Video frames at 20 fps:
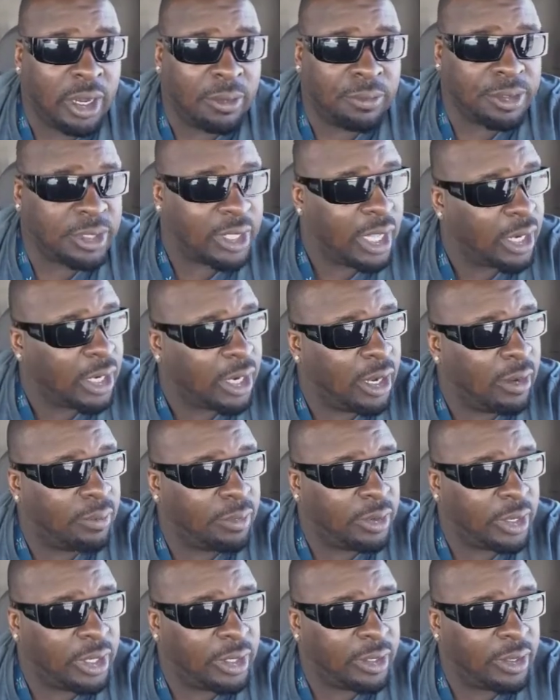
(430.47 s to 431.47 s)
with that
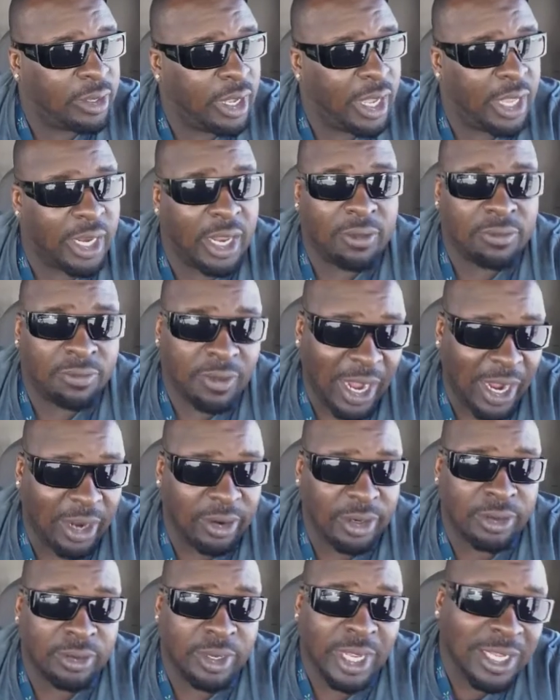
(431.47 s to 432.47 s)
company, and they
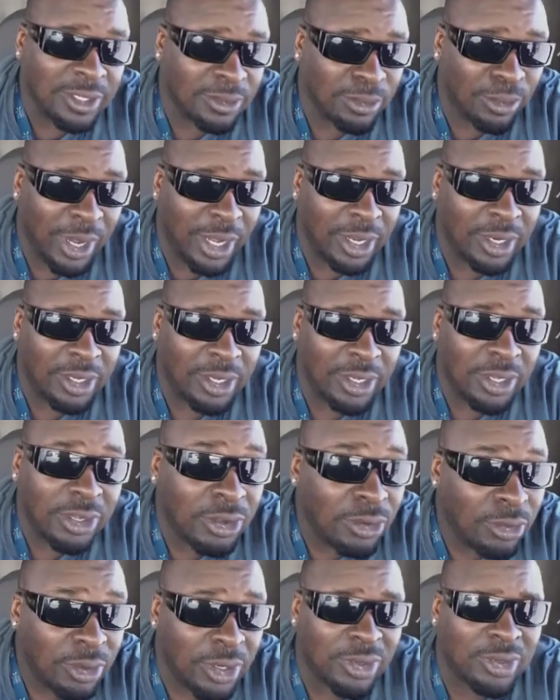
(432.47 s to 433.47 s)
fire you, guess what?
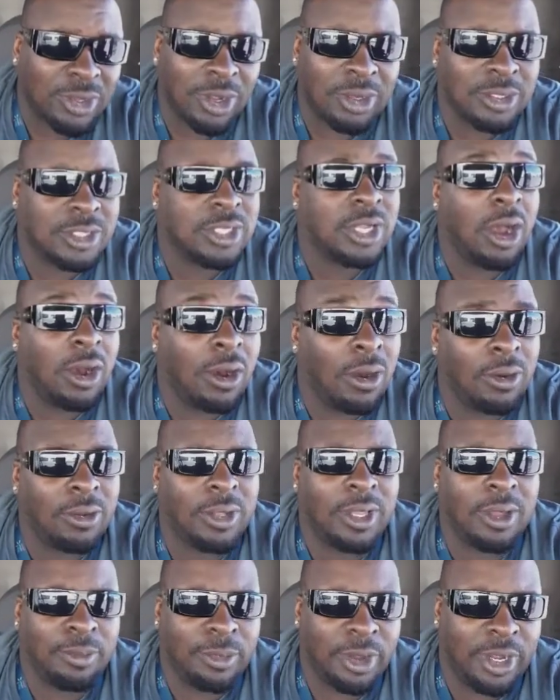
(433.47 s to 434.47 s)
You just lost
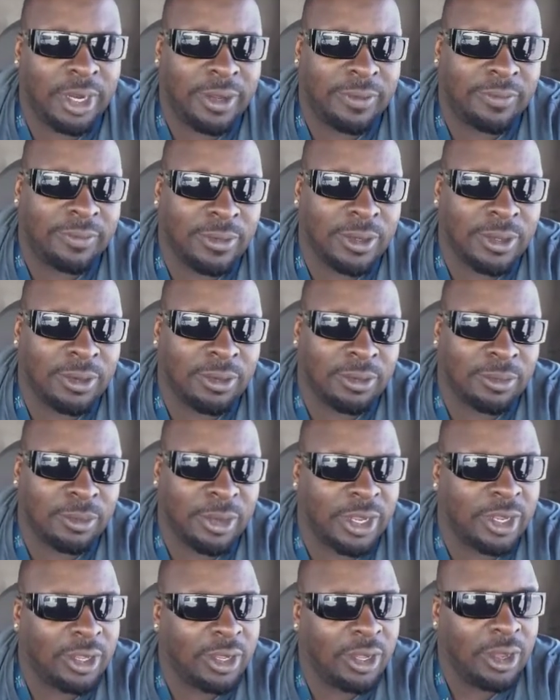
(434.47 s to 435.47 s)
all that money. You know what I
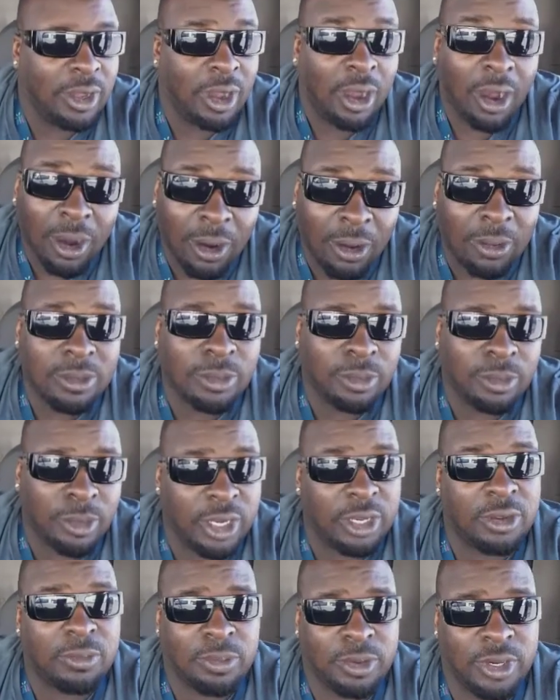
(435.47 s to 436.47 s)
mean? All the
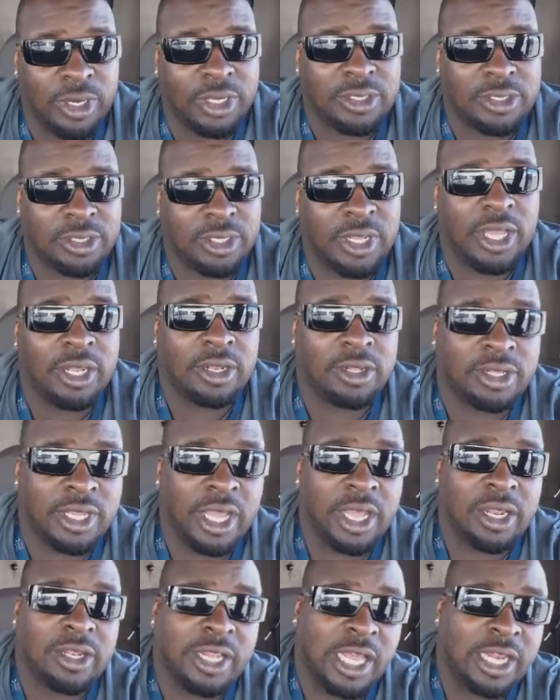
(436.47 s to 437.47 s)
money you put into
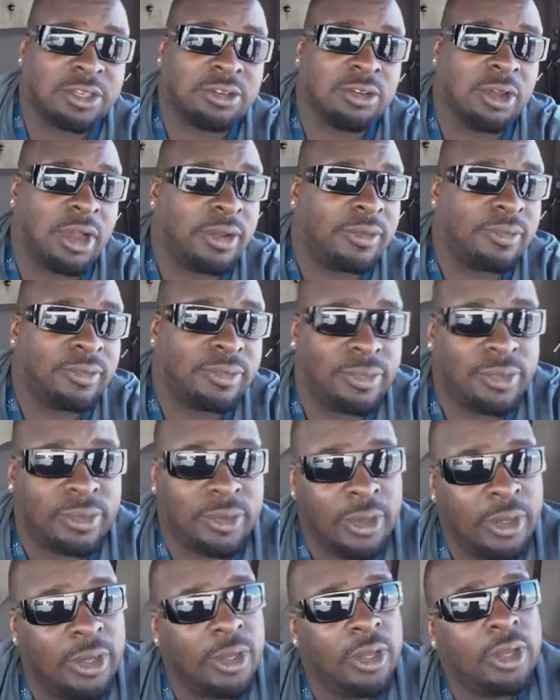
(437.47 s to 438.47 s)
that truck.
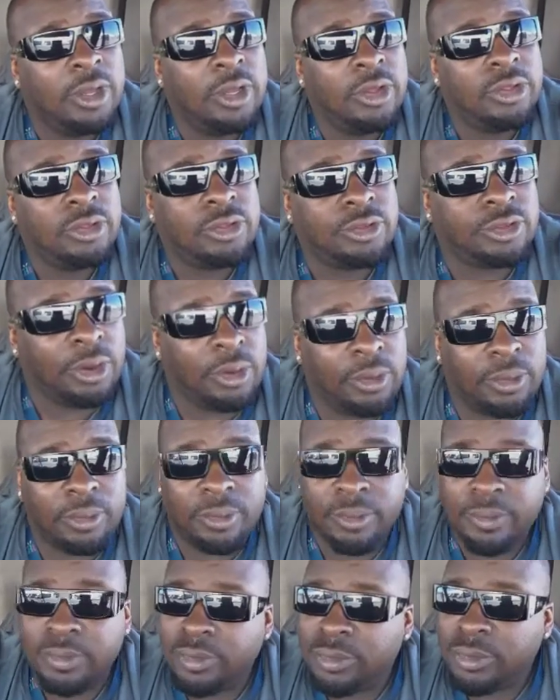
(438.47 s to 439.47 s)

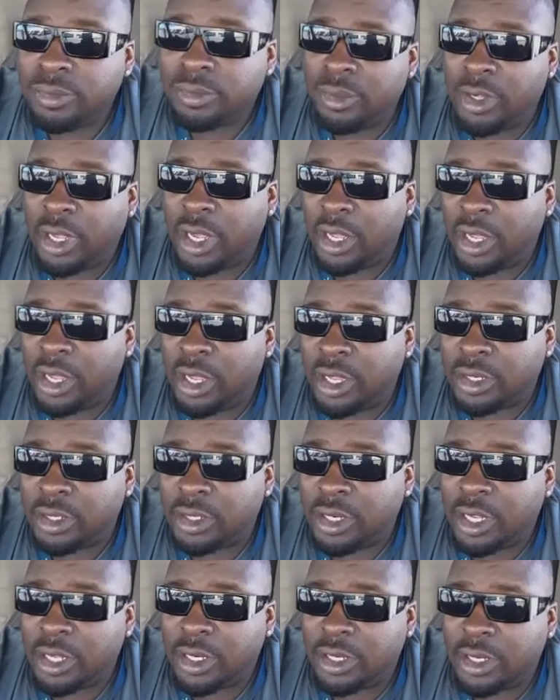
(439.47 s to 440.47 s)
So, and